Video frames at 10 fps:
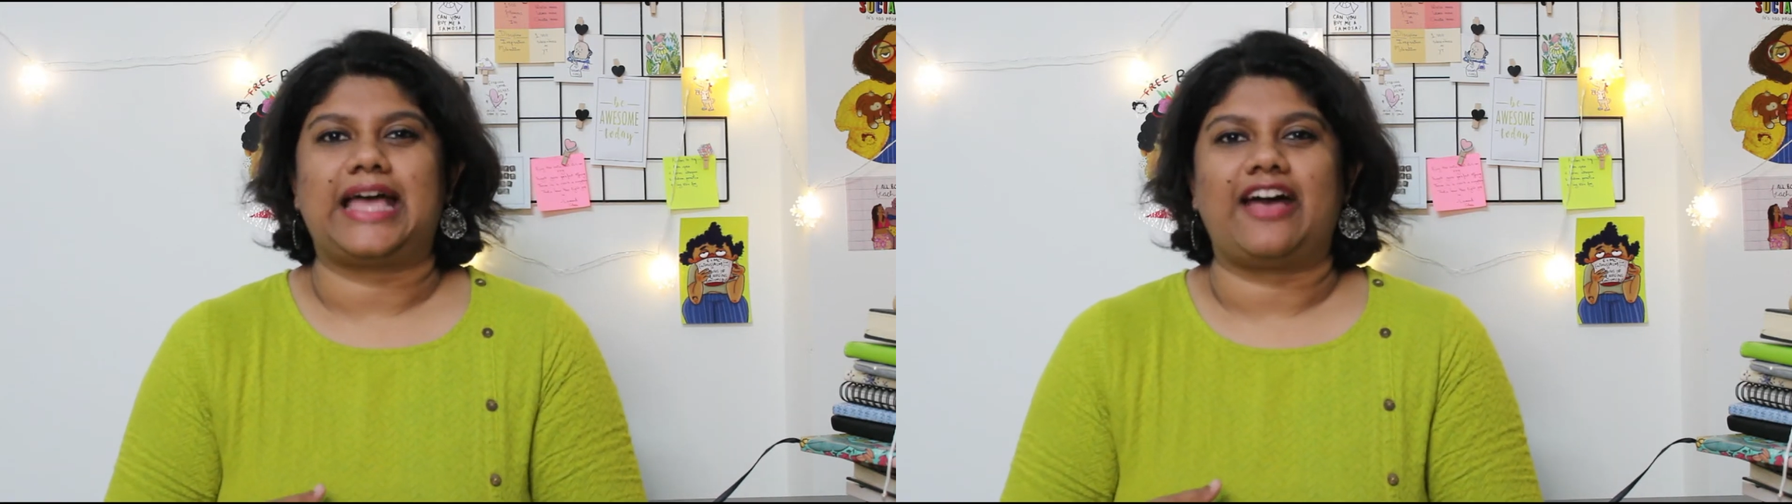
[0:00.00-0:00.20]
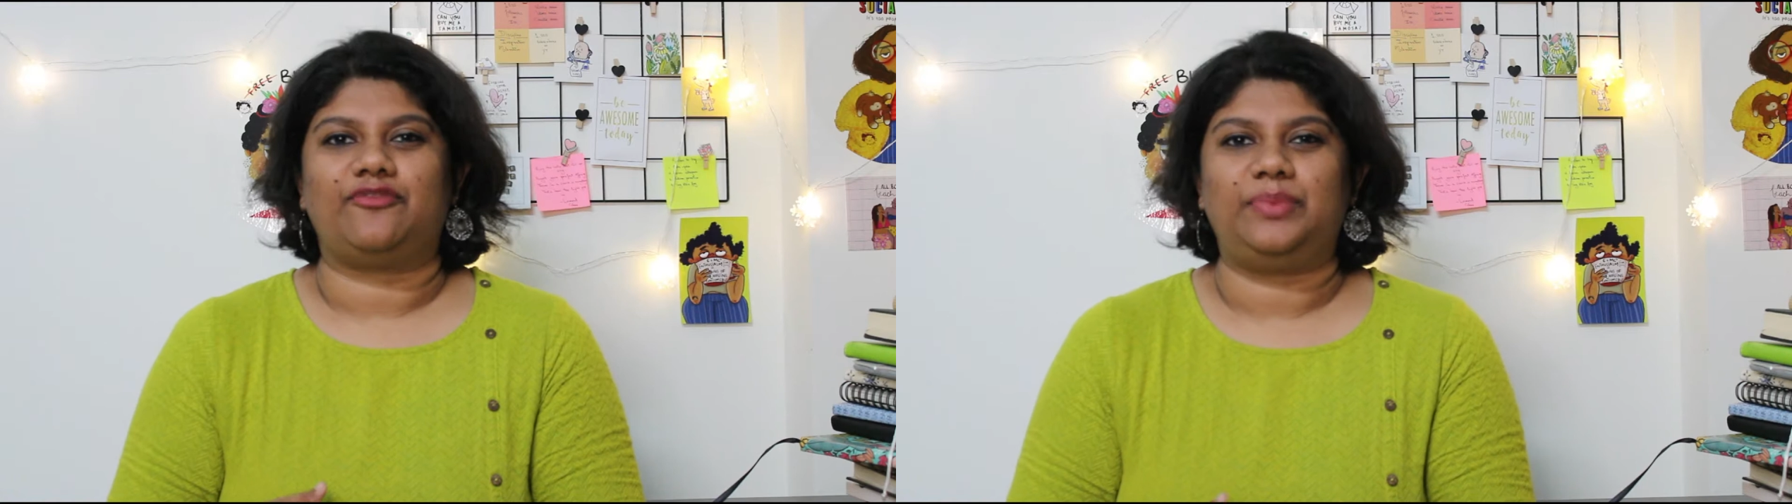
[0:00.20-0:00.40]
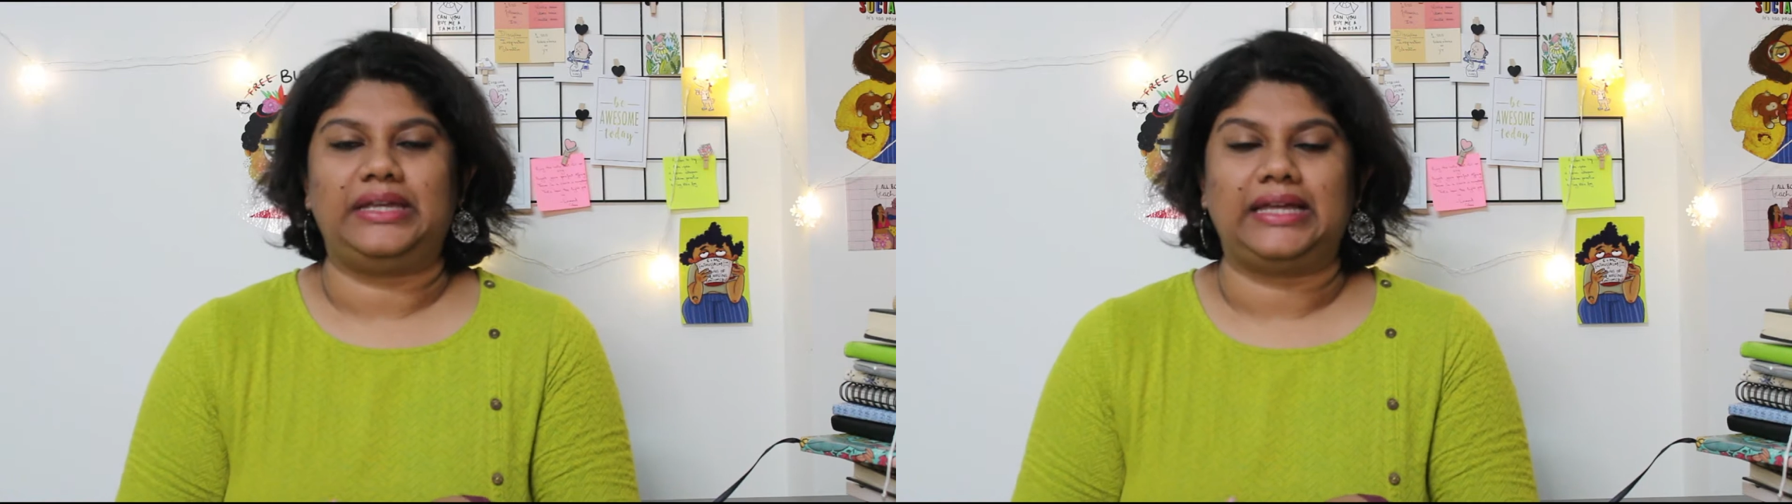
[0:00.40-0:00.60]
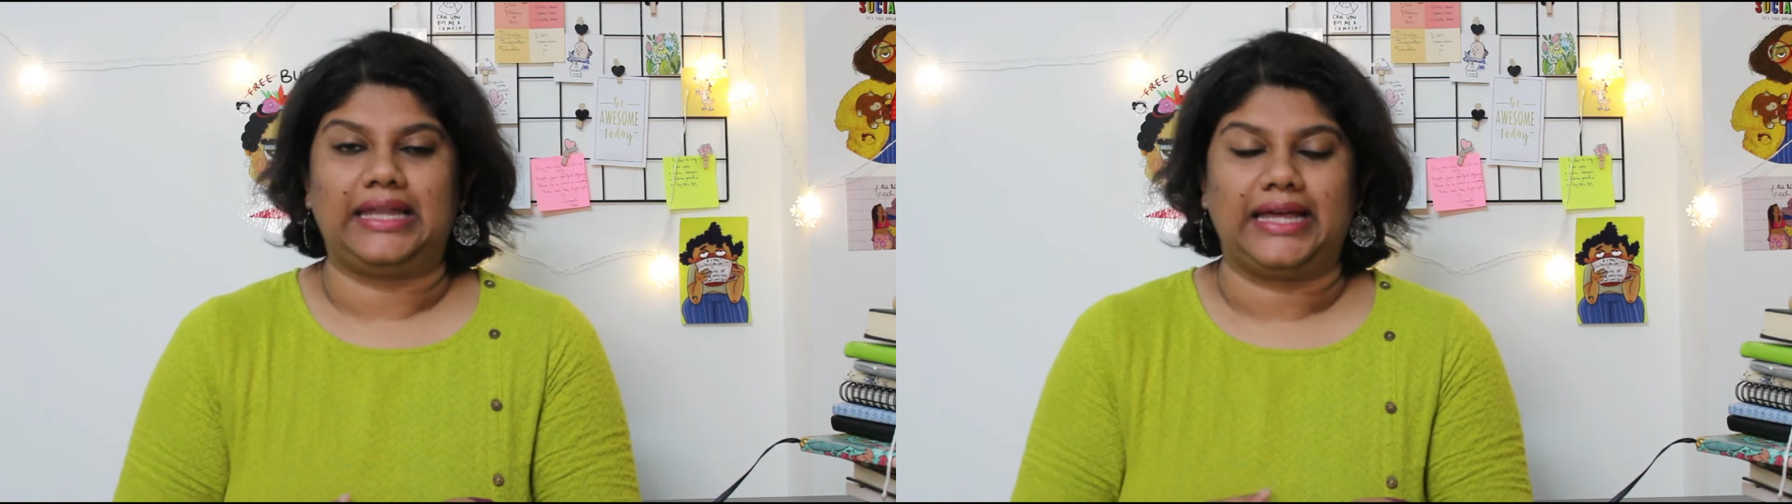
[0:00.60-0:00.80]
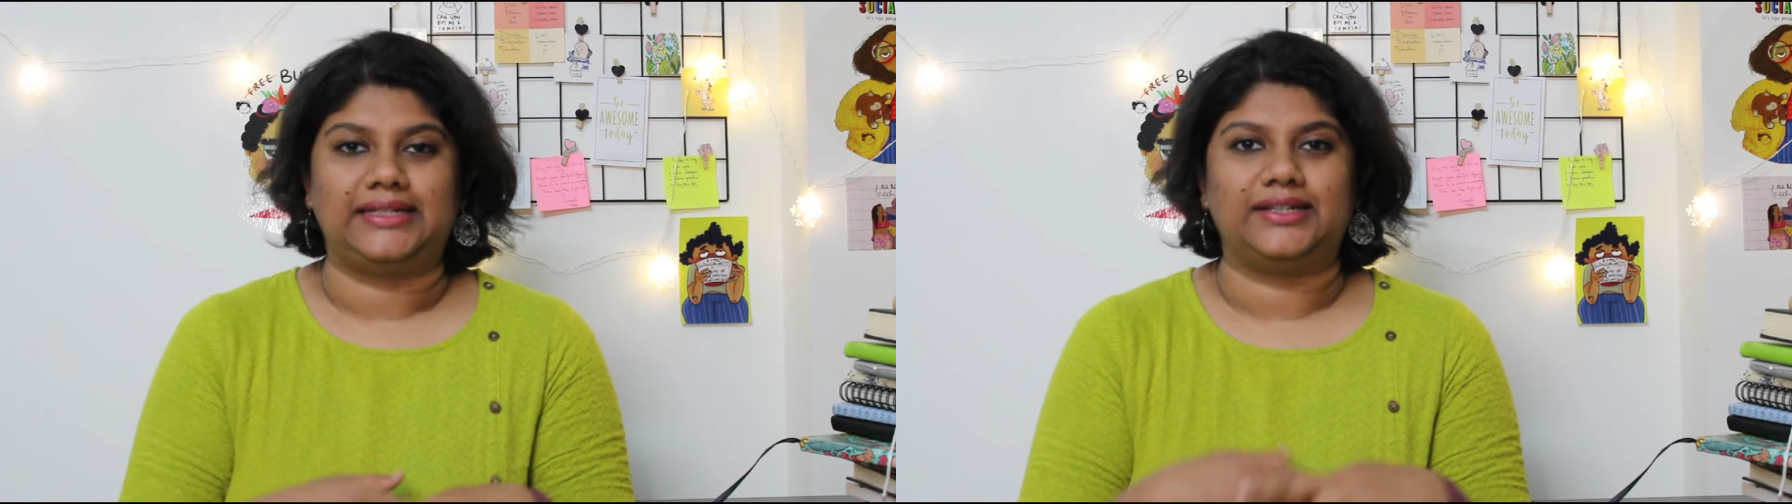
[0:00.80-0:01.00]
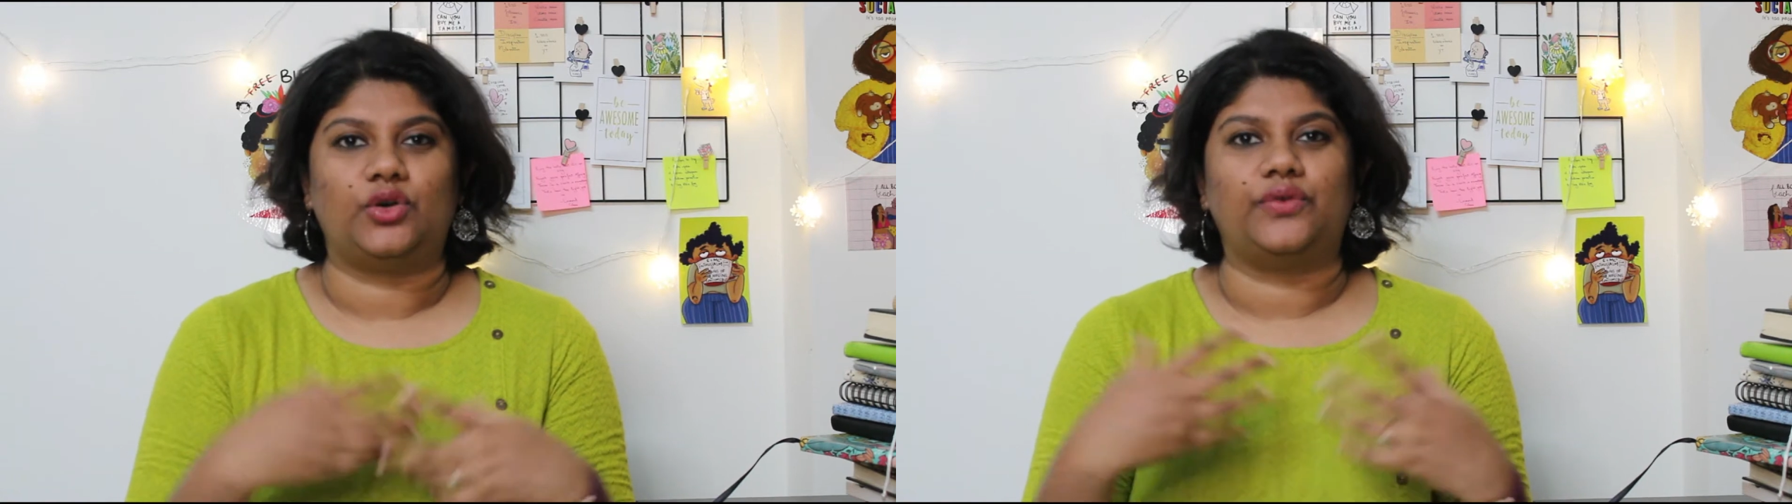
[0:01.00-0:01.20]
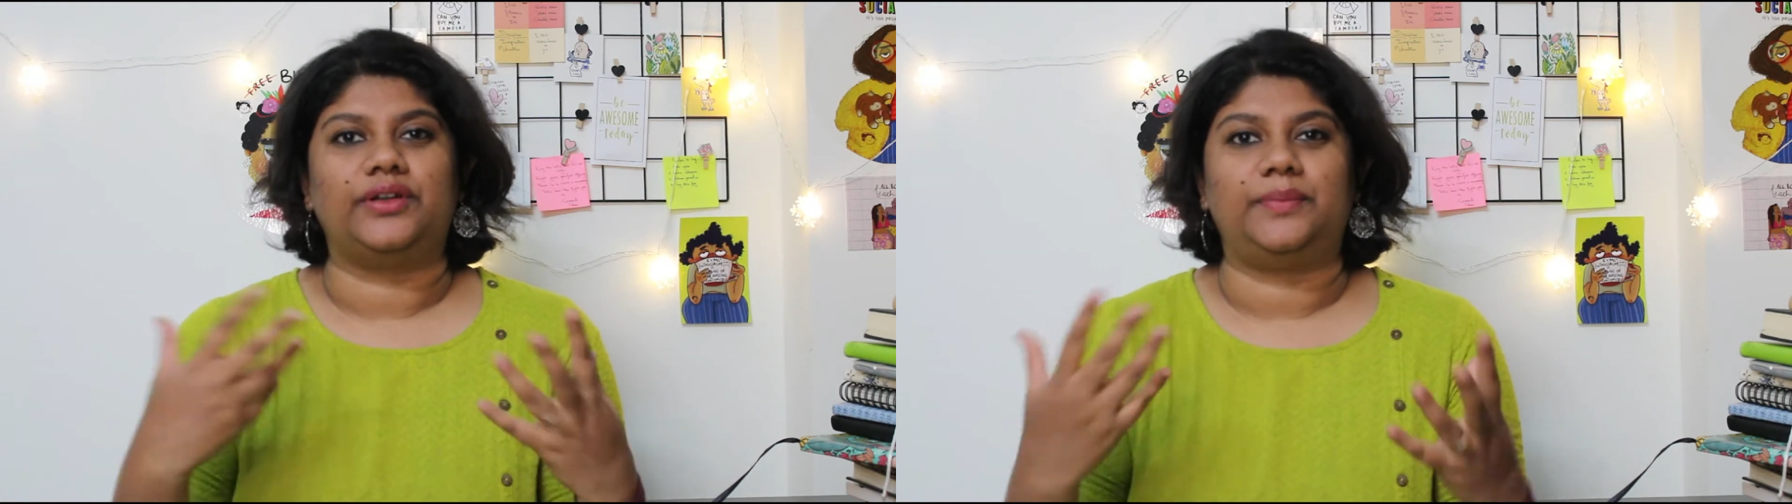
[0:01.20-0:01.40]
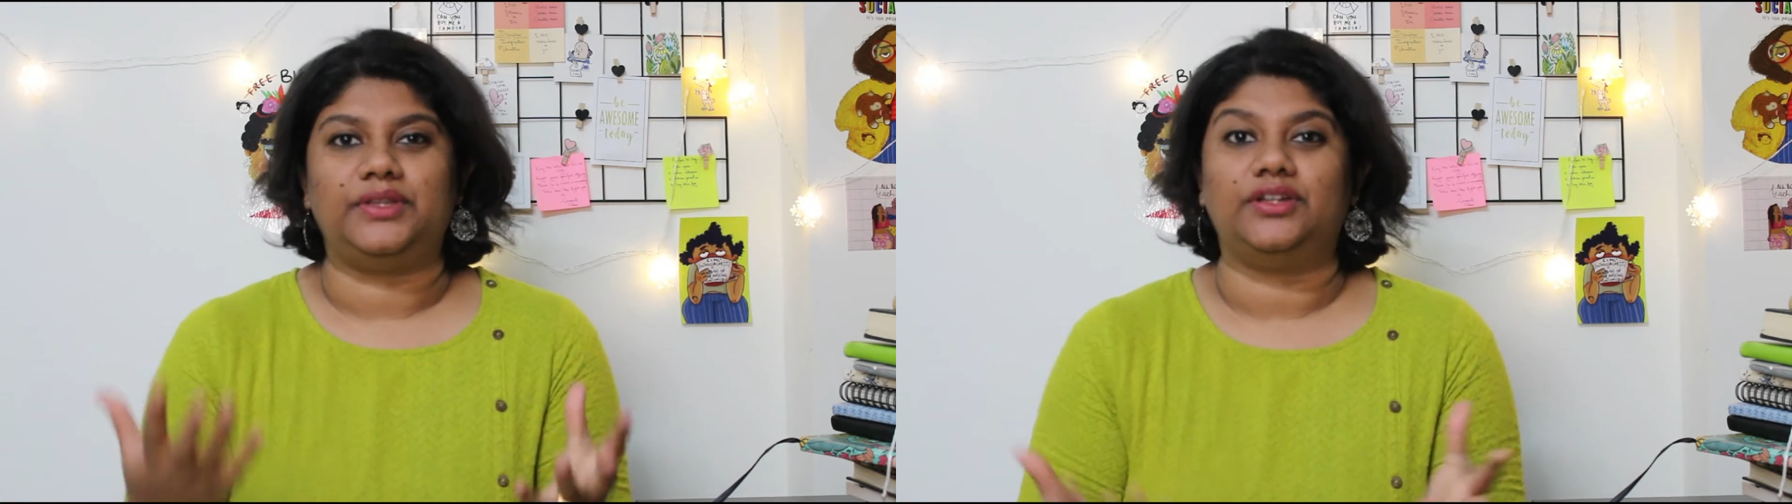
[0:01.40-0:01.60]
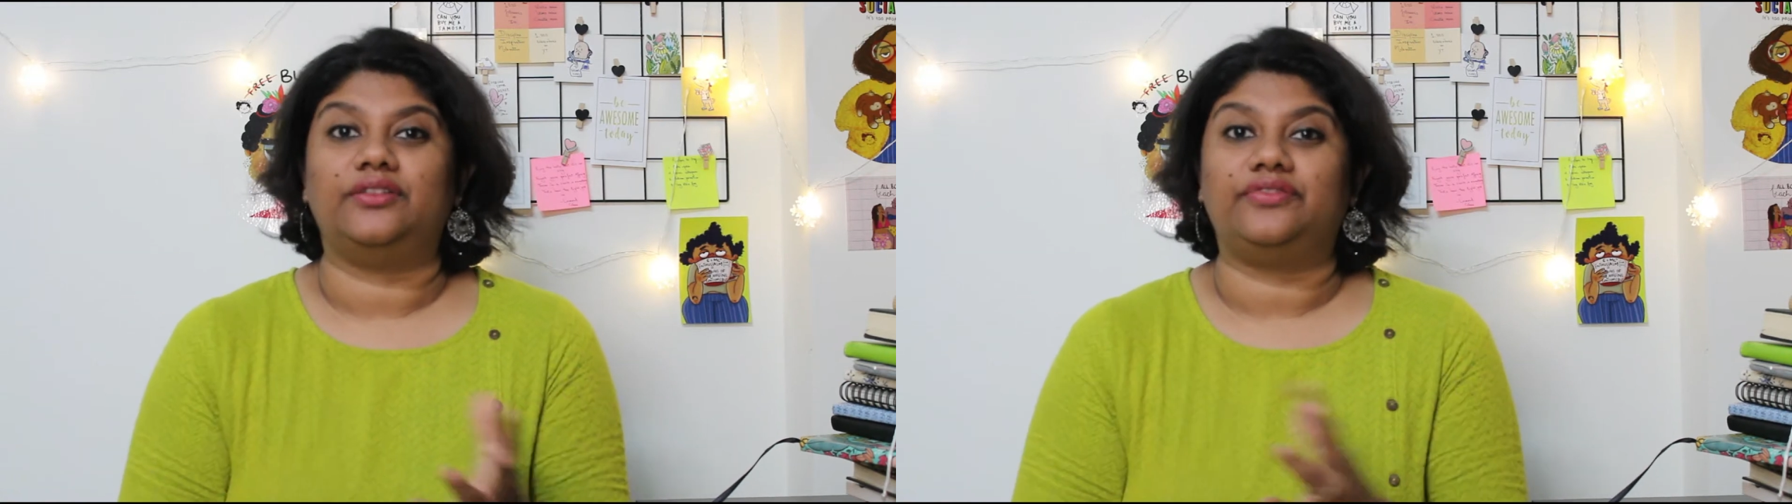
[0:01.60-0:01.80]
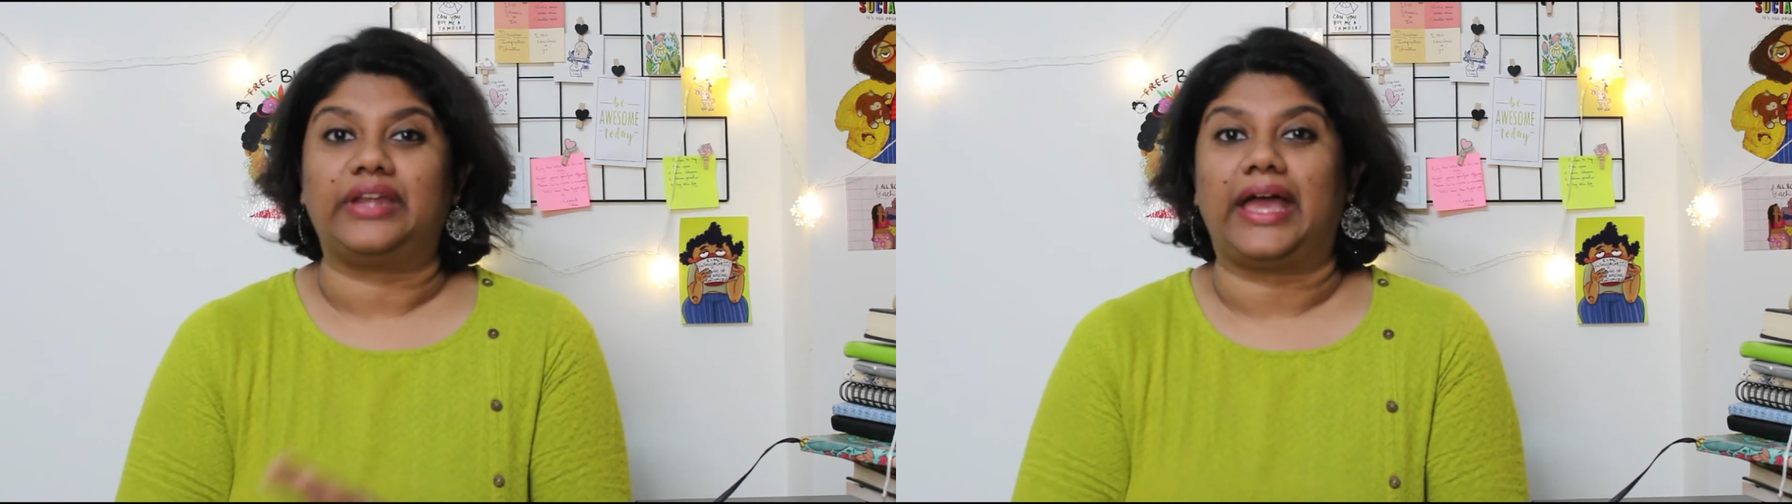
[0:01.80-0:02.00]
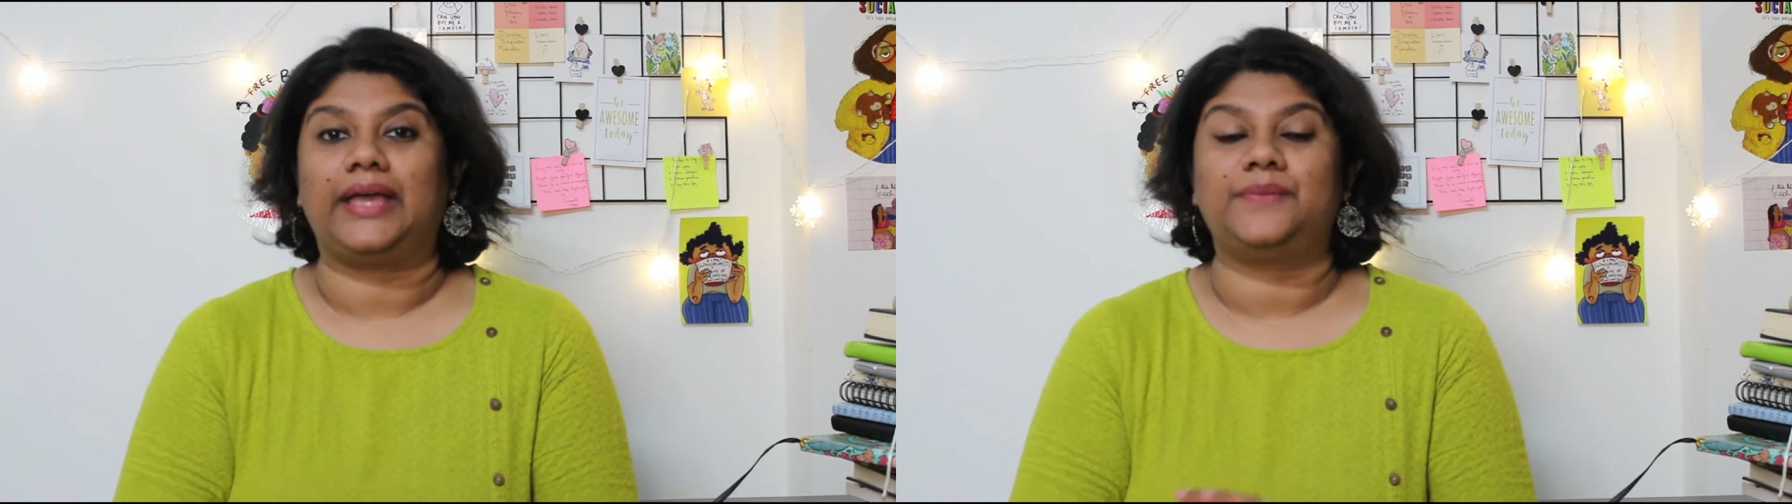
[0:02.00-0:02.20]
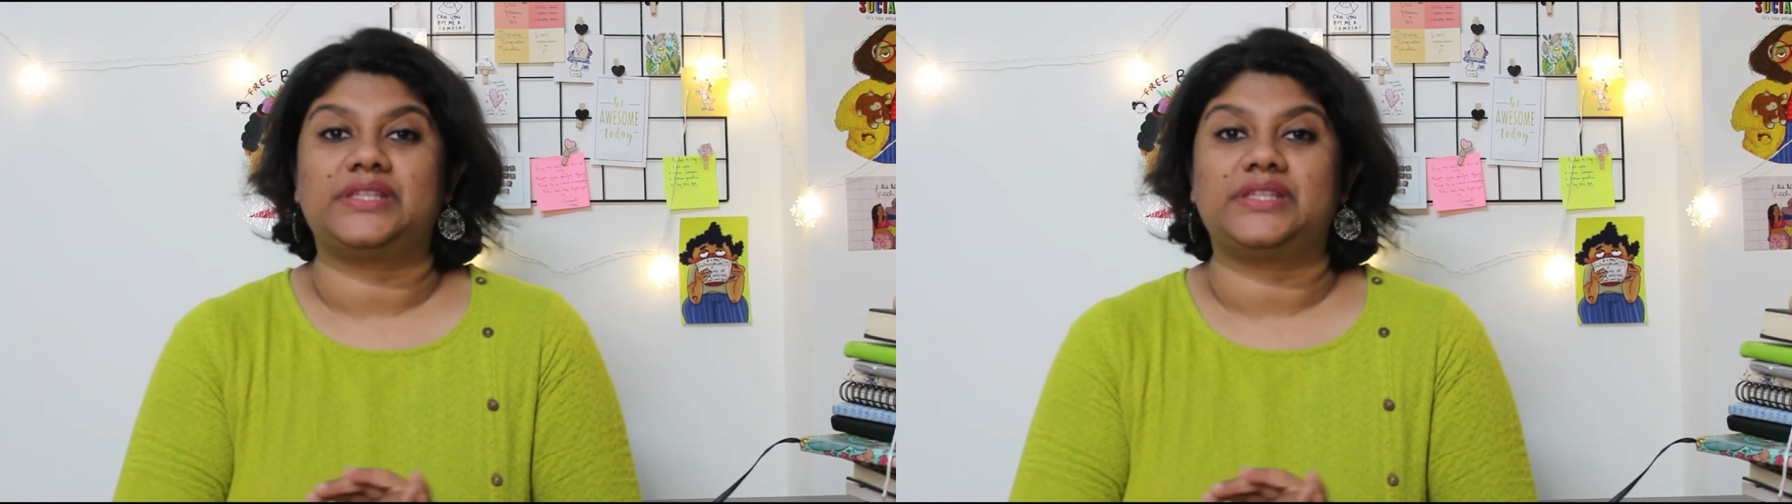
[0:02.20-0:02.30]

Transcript: have been collected over a period of time.